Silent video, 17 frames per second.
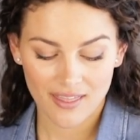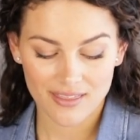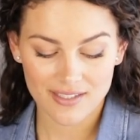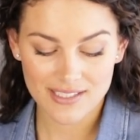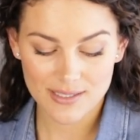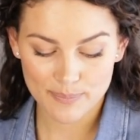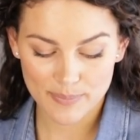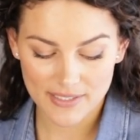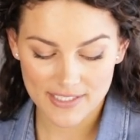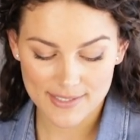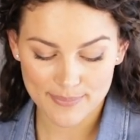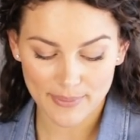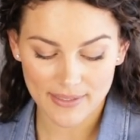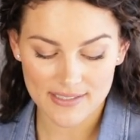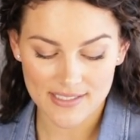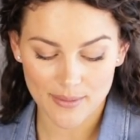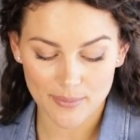This piece
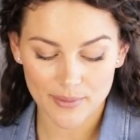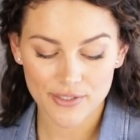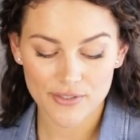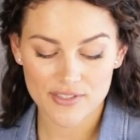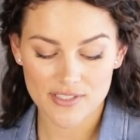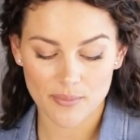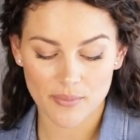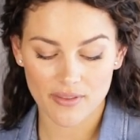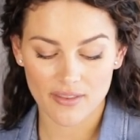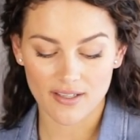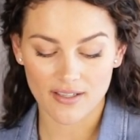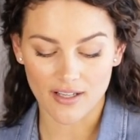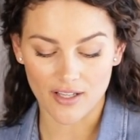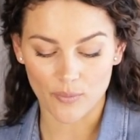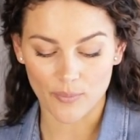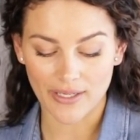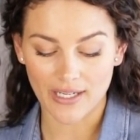by W. Timothy
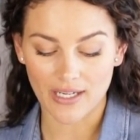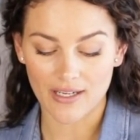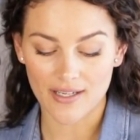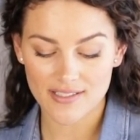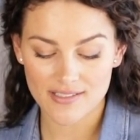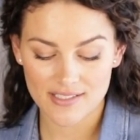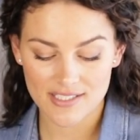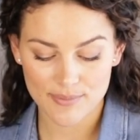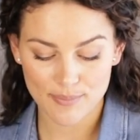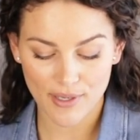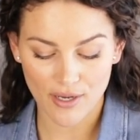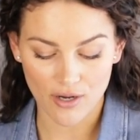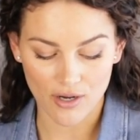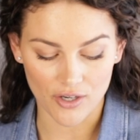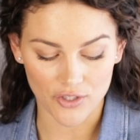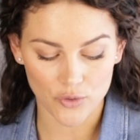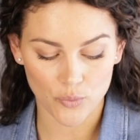Galway lightens my
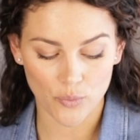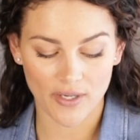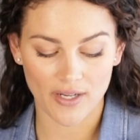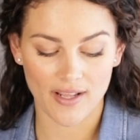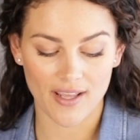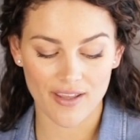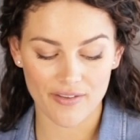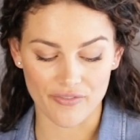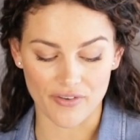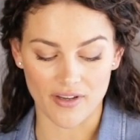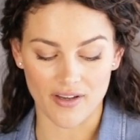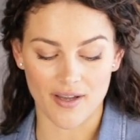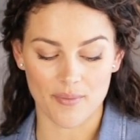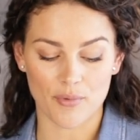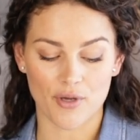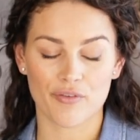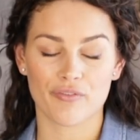heart whenever
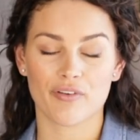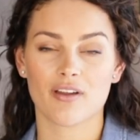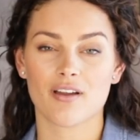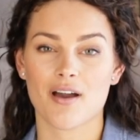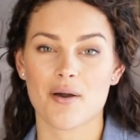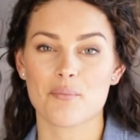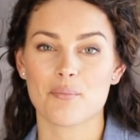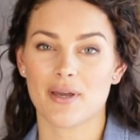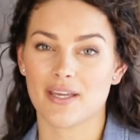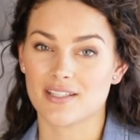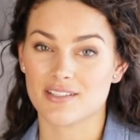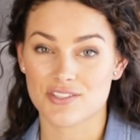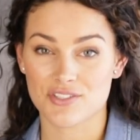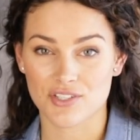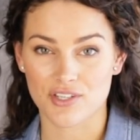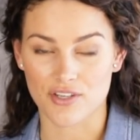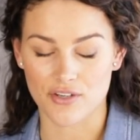I'm overcome by
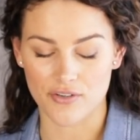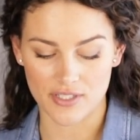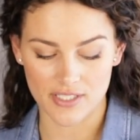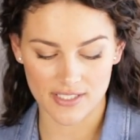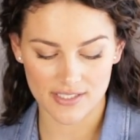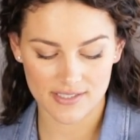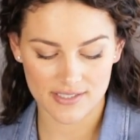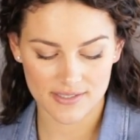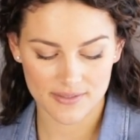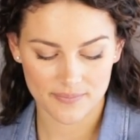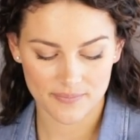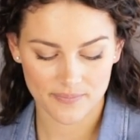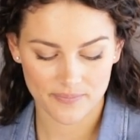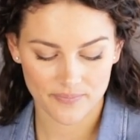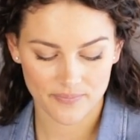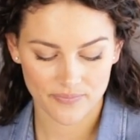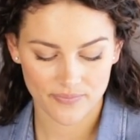insecurities.
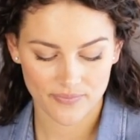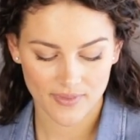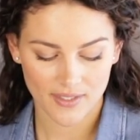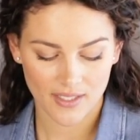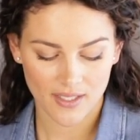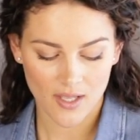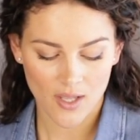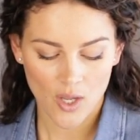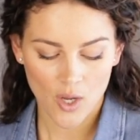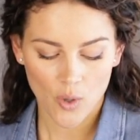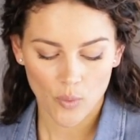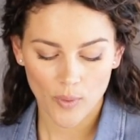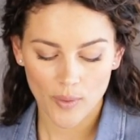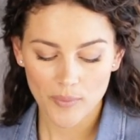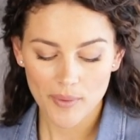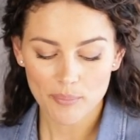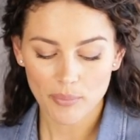
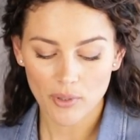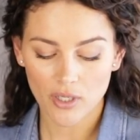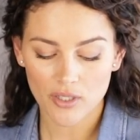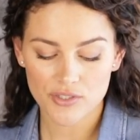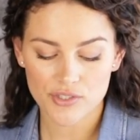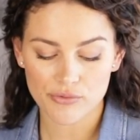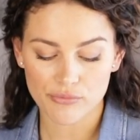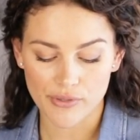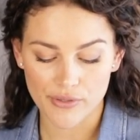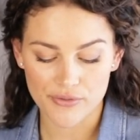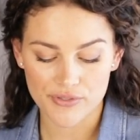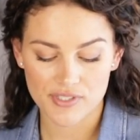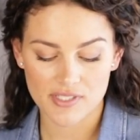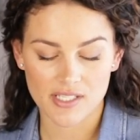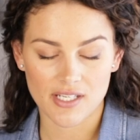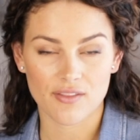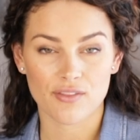When we plant a rose
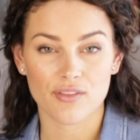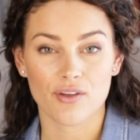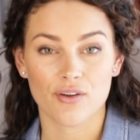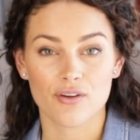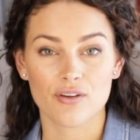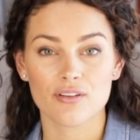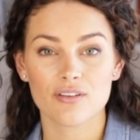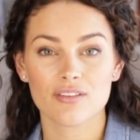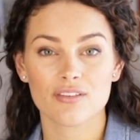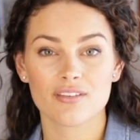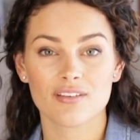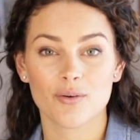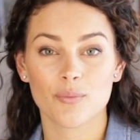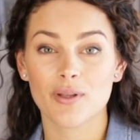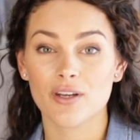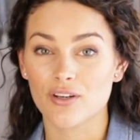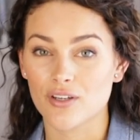seed in the earth,
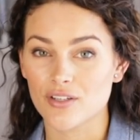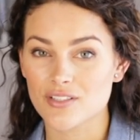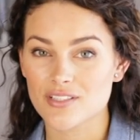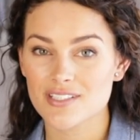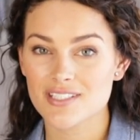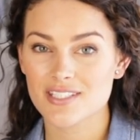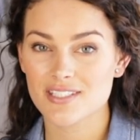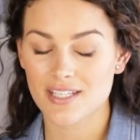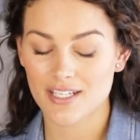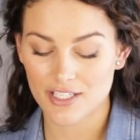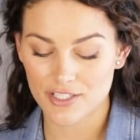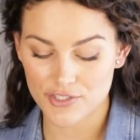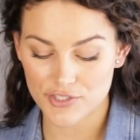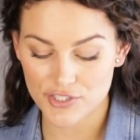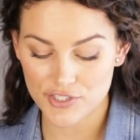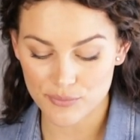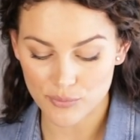we notice that it
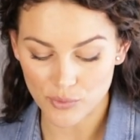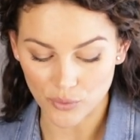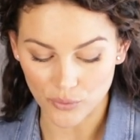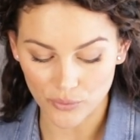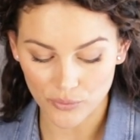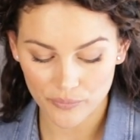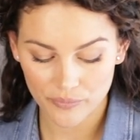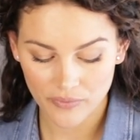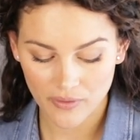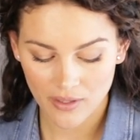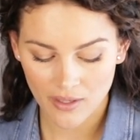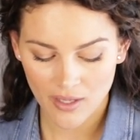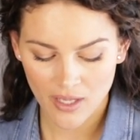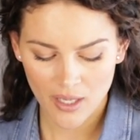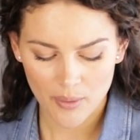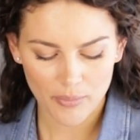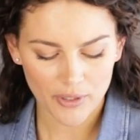is small,
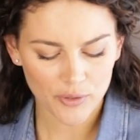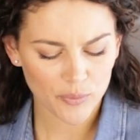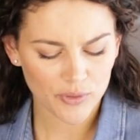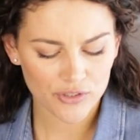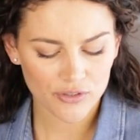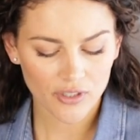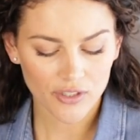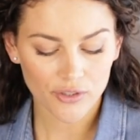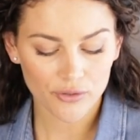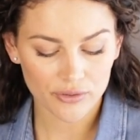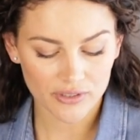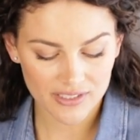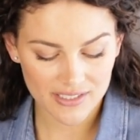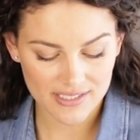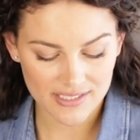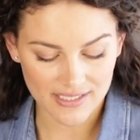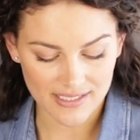but we do not
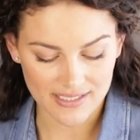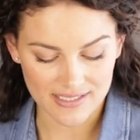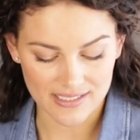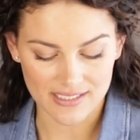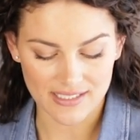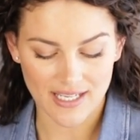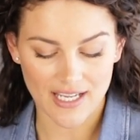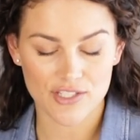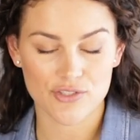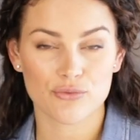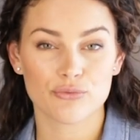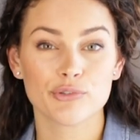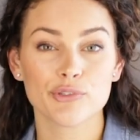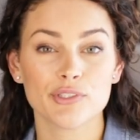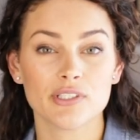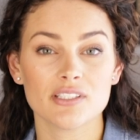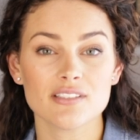criticize it as
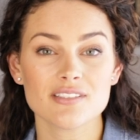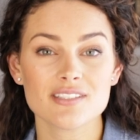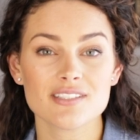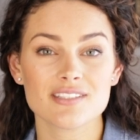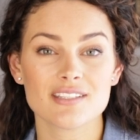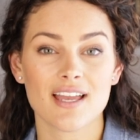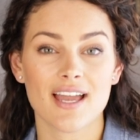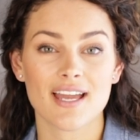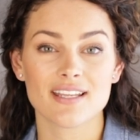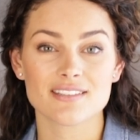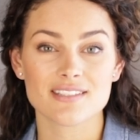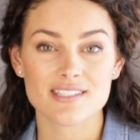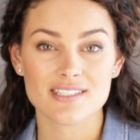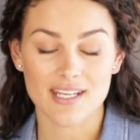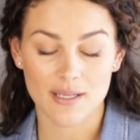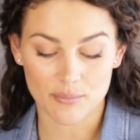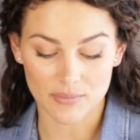rootless and
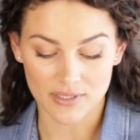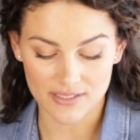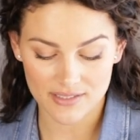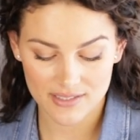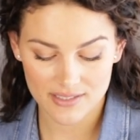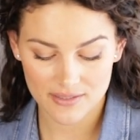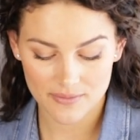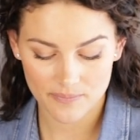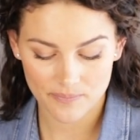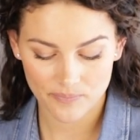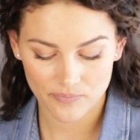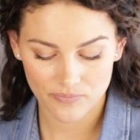stemless.